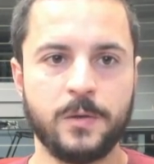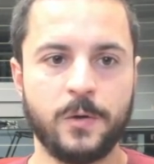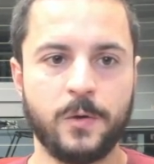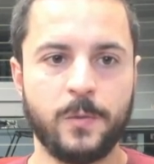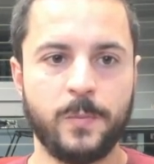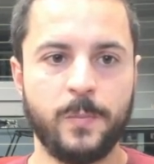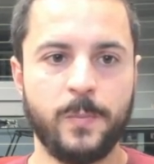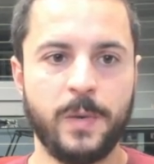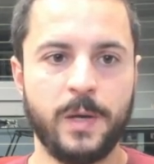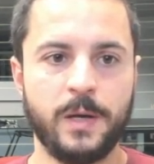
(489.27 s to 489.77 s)
Let's
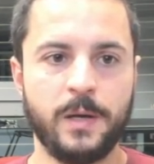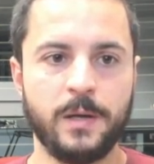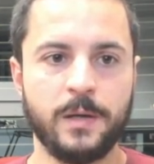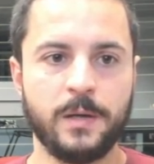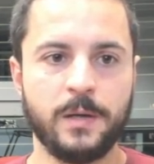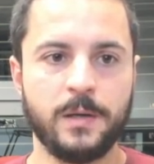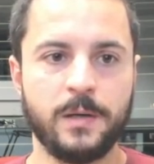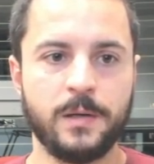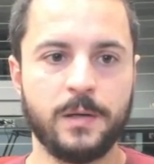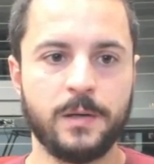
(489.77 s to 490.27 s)
go
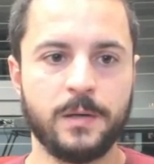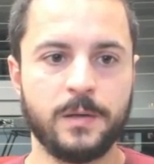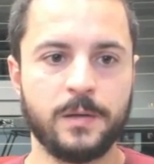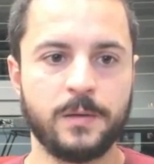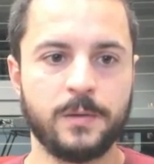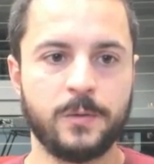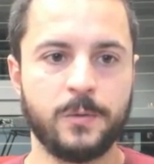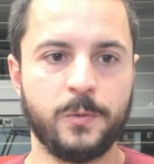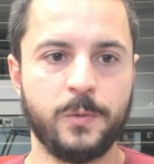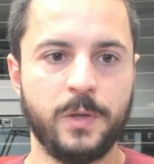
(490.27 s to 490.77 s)
back.
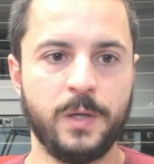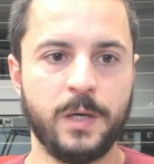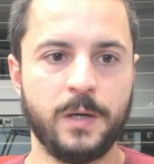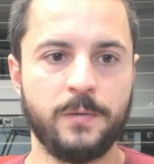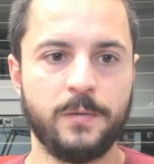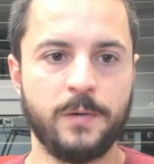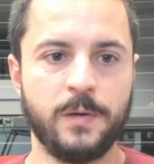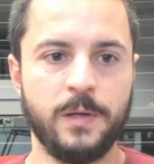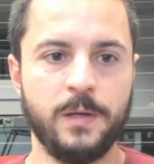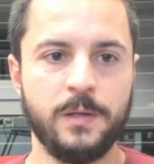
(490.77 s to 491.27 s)
Do we
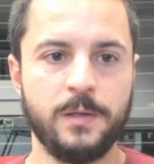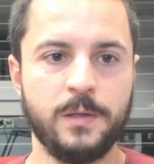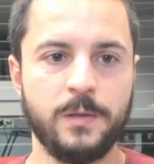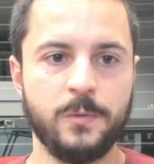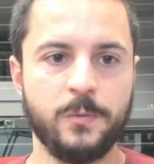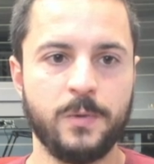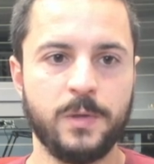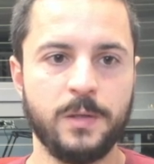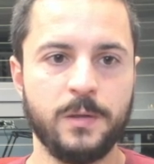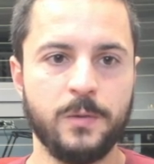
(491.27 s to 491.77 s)
have a
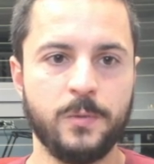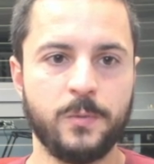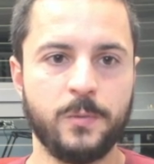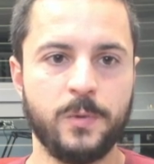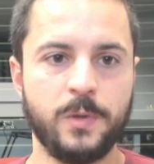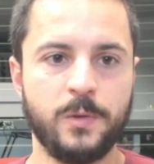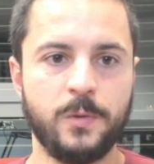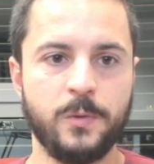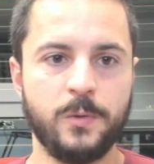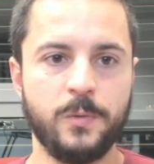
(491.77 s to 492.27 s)
LinkedIn one?
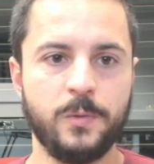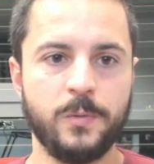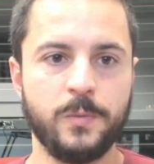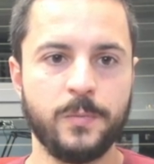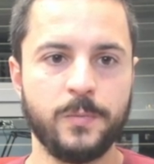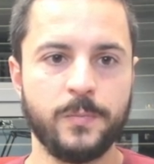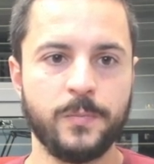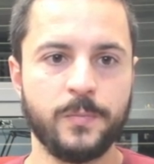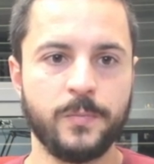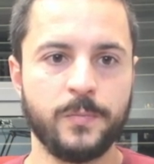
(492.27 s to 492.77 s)
We
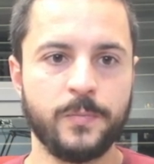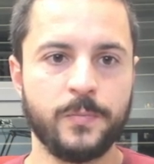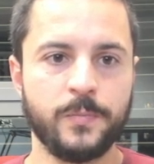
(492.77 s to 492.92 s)
do.